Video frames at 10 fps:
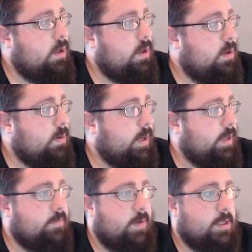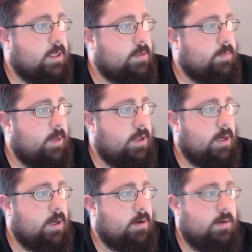We got Devonte Smith
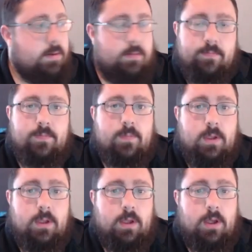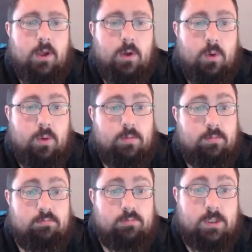here, who
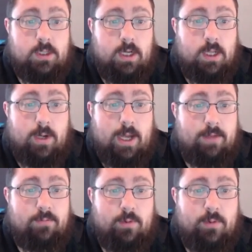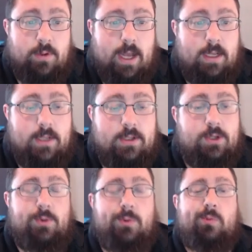was another one I haven't really gotten
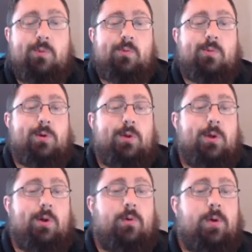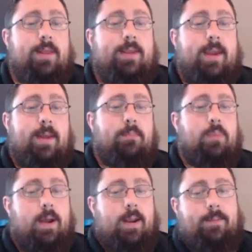into with yet,
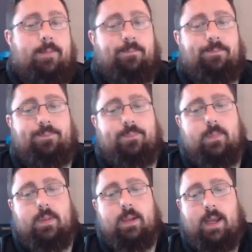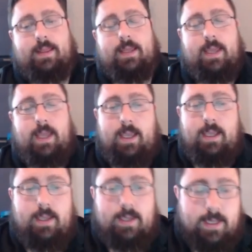but I think he
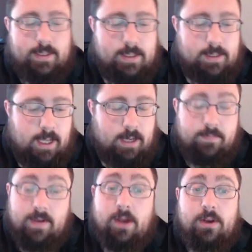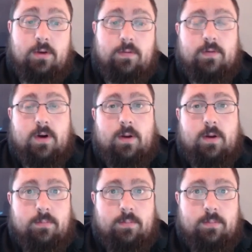gets a lot of value from